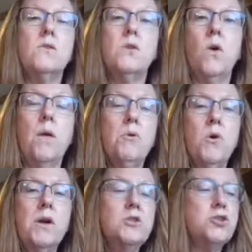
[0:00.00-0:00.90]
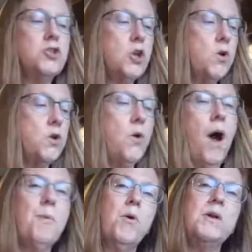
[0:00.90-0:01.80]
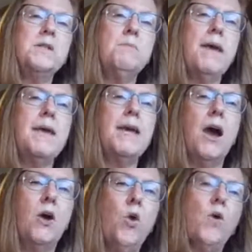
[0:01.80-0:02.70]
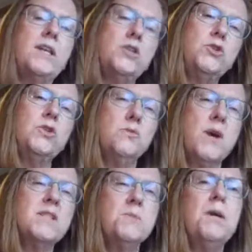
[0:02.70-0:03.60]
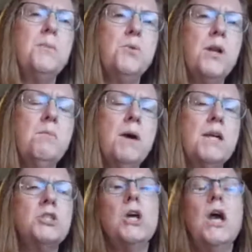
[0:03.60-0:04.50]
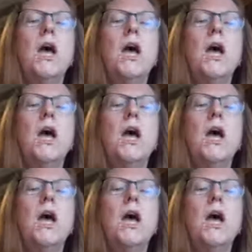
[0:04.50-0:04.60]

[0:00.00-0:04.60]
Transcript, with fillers: So I'm going to show you, I'm going to make it according to the recipe pretty much.